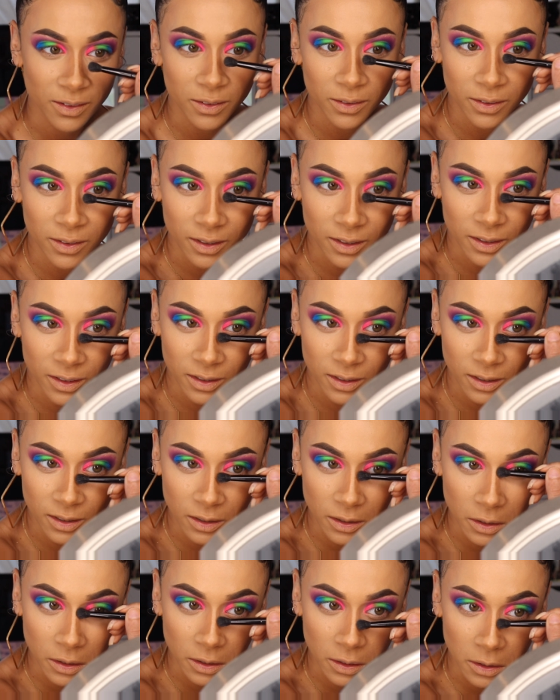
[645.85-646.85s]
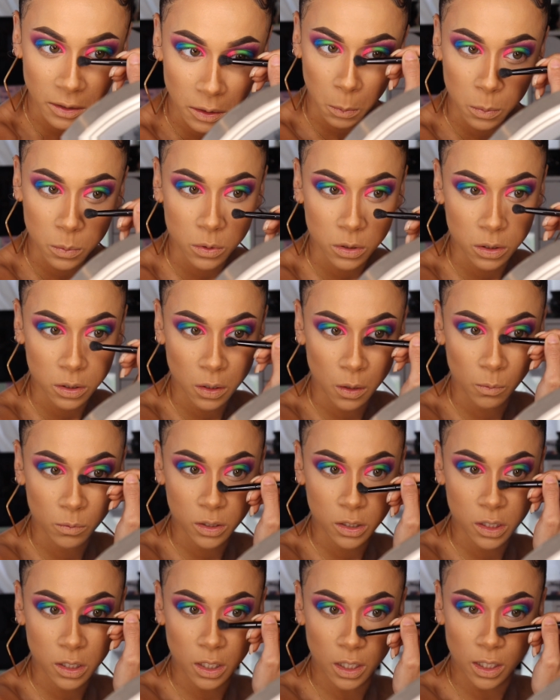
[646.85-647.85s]
Hold on. So I'm
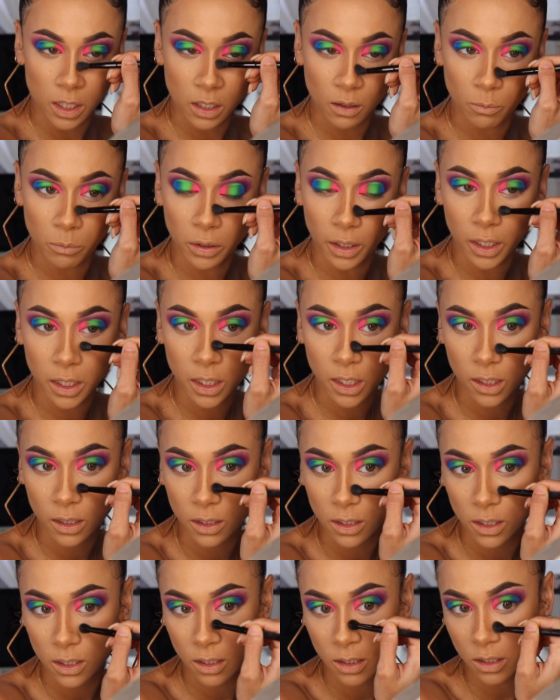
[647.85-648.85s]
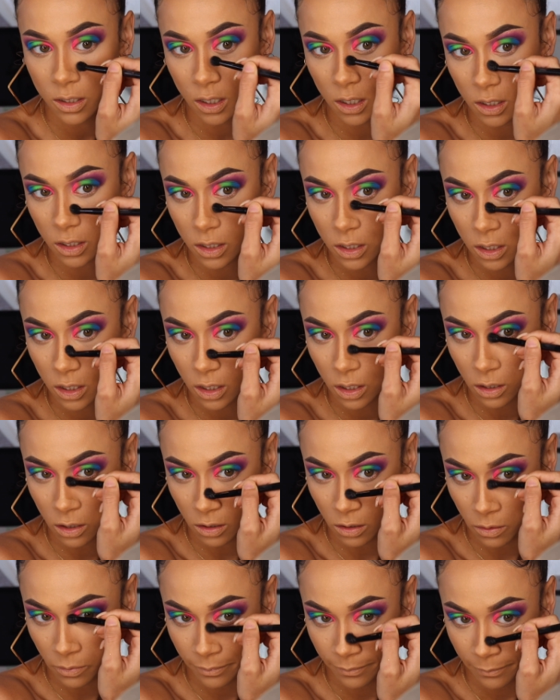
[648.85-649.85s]
just gonna keep blending this
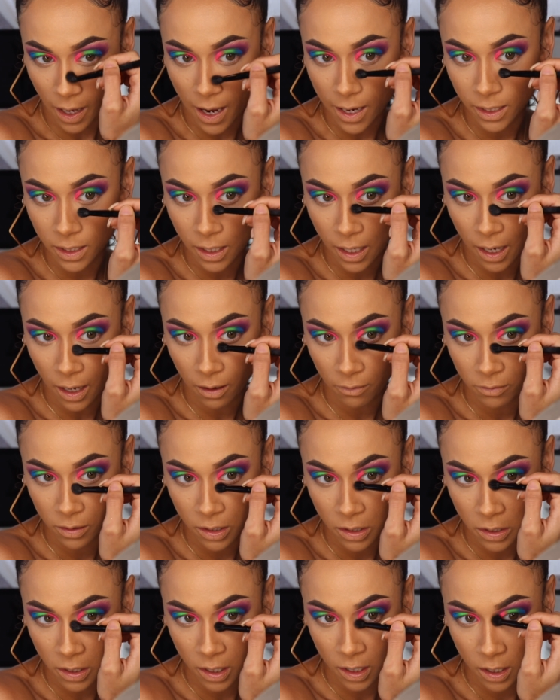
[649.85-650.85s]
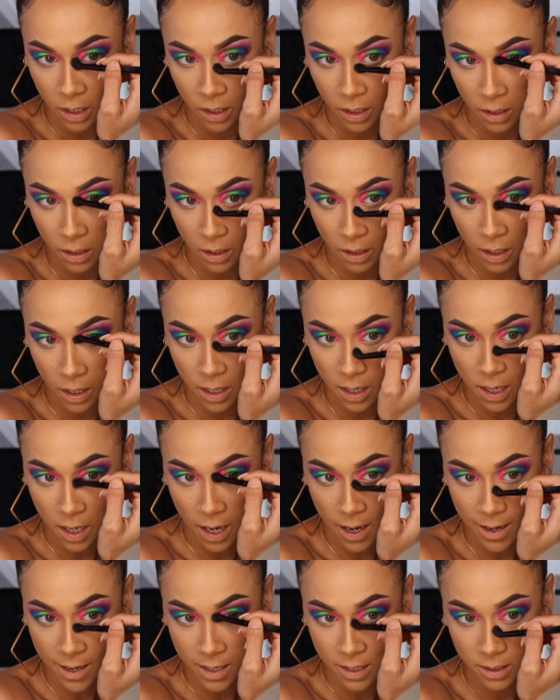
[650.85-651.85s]
until I get everything
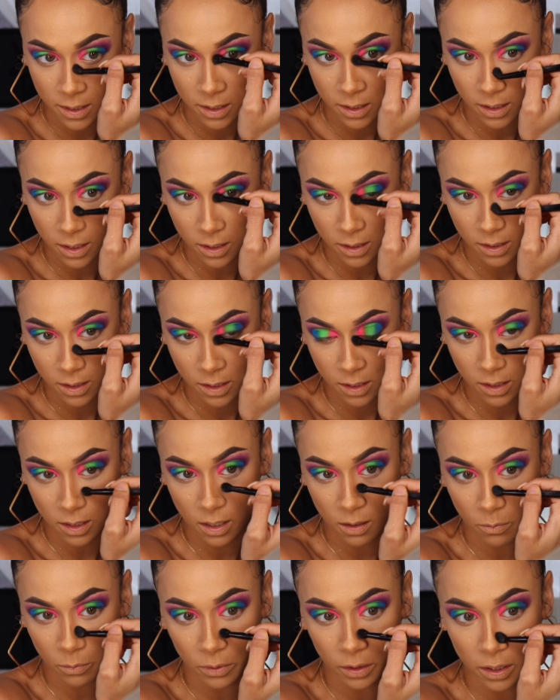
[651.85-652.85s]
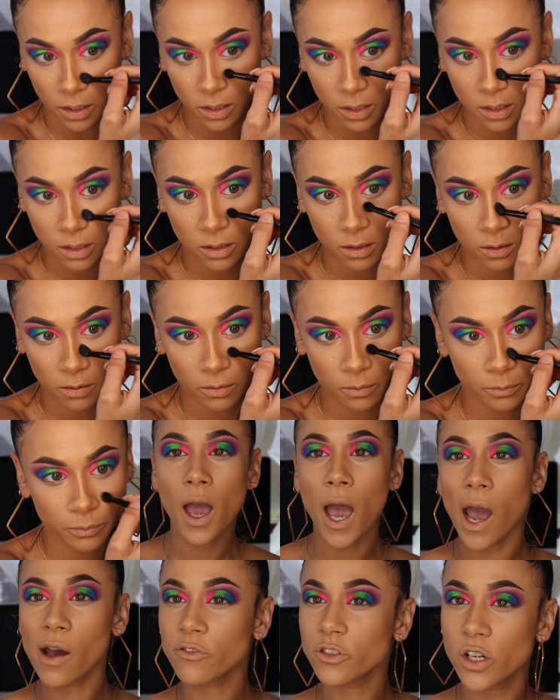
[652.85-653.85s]
nice and seamless.
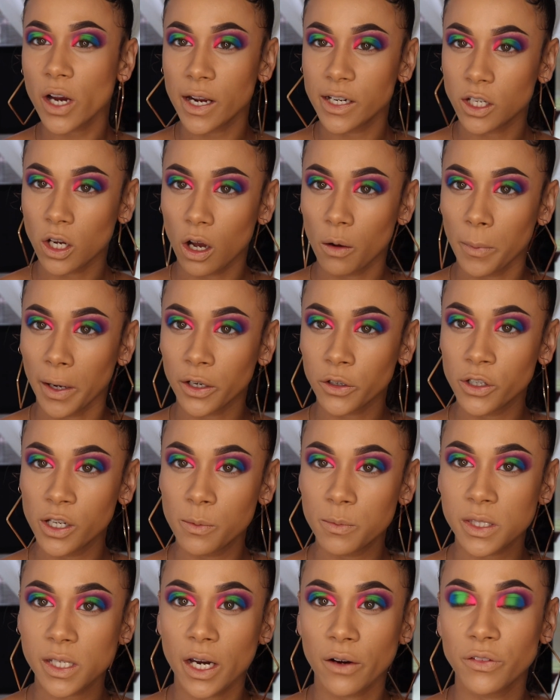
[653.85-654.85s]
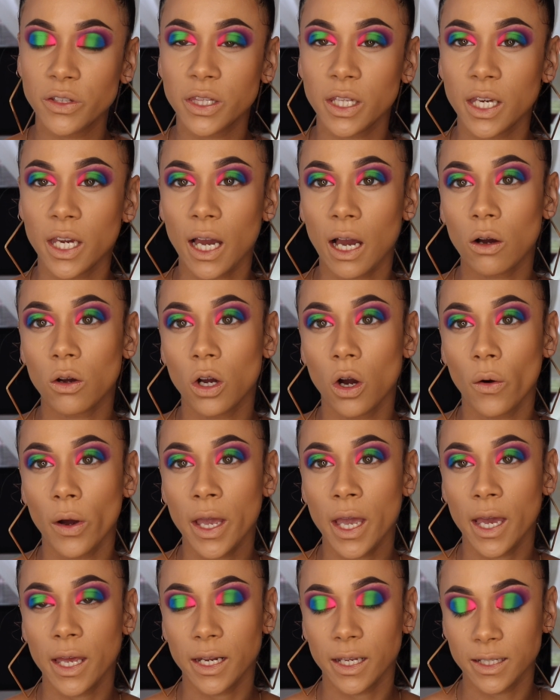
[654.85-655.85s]
After adding all my creams and everything, I'll go
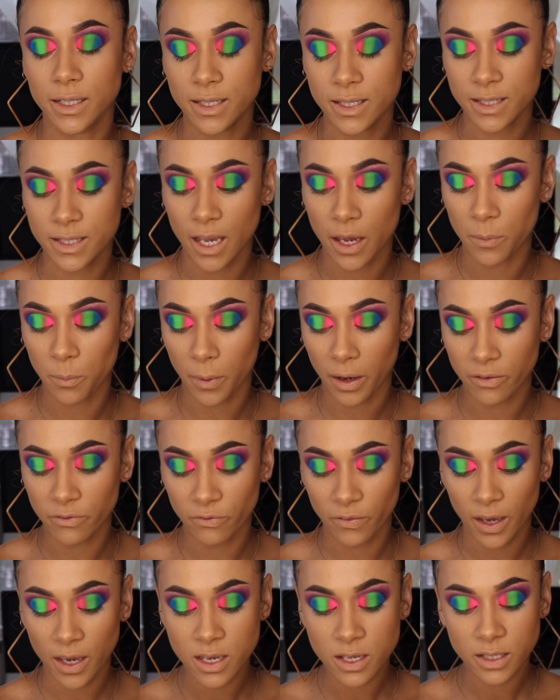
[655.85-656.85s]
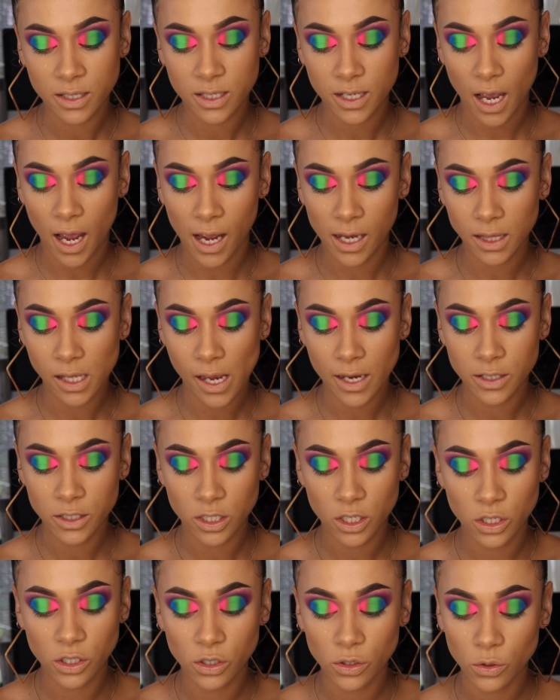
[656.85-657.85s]
ahead and set my face. I like
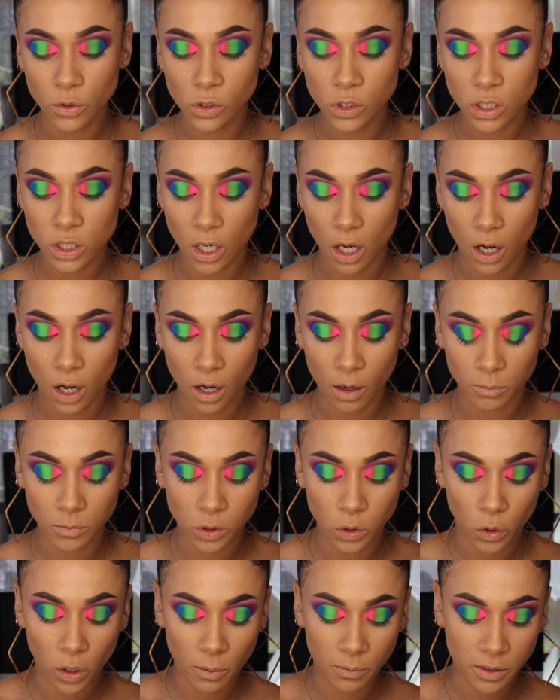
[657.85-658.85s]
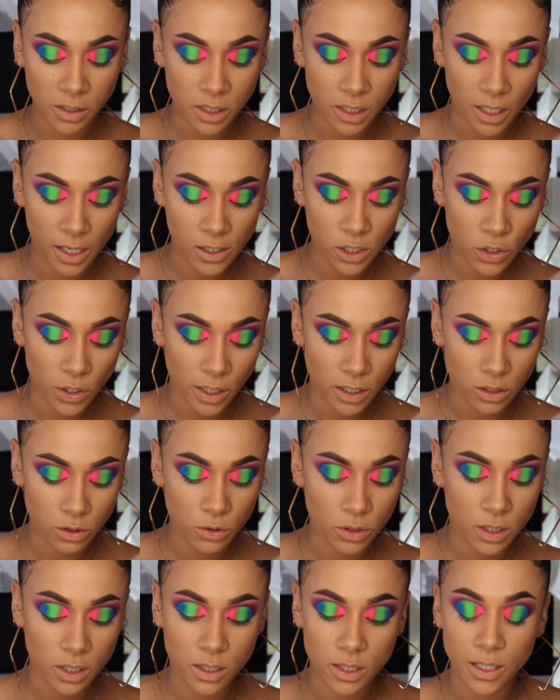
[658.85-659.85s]
to use Laura Mercier
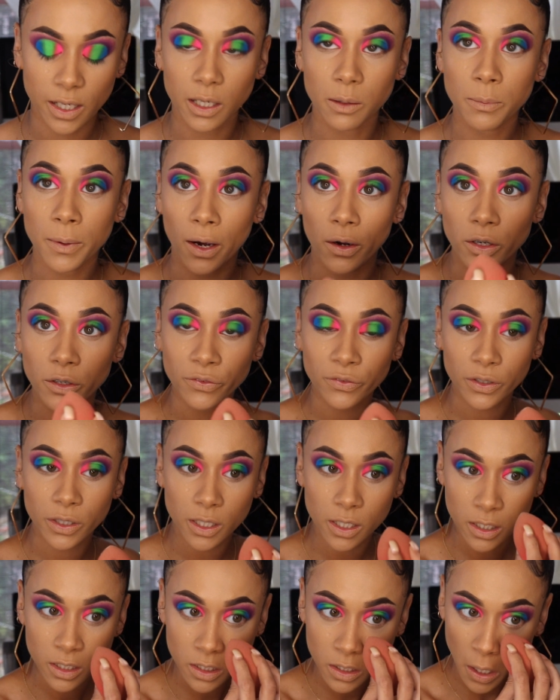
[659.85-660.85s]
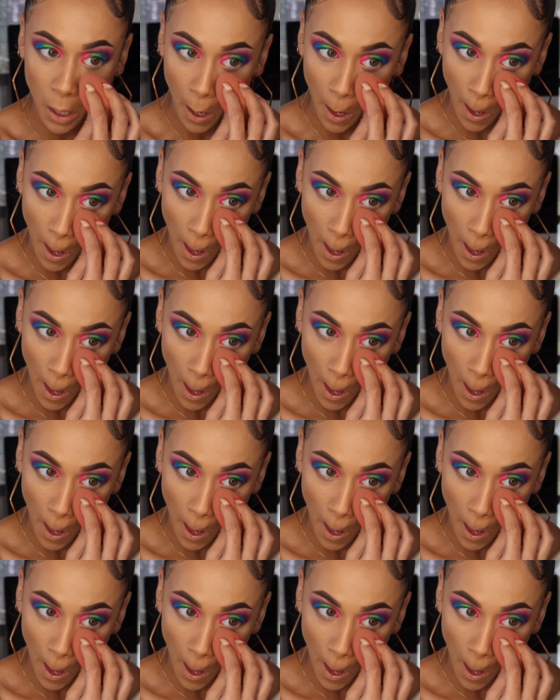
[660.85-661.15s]
translucent setting powder for this,